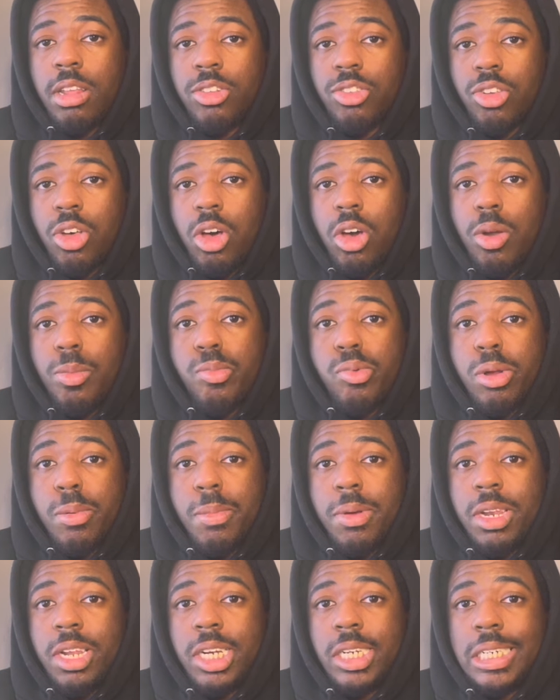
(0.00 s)
It's called
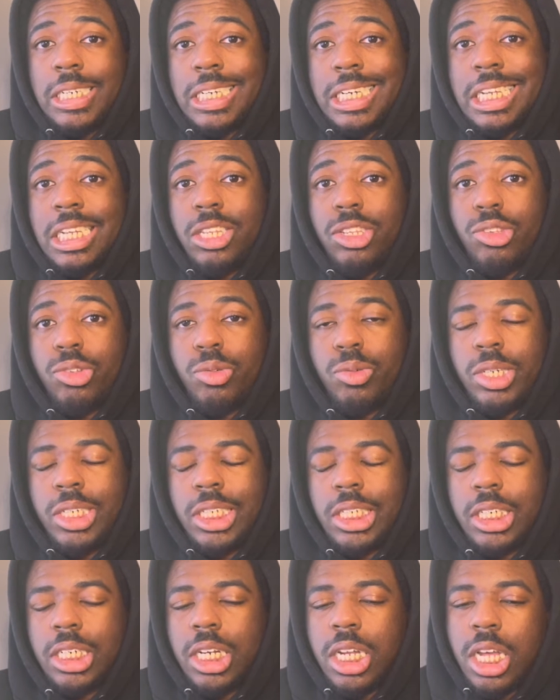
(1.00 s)
Premonition and
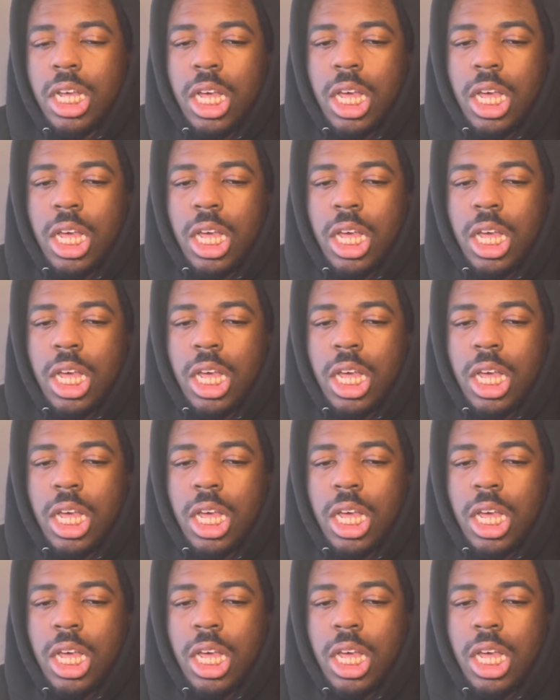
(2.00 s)
Intuition.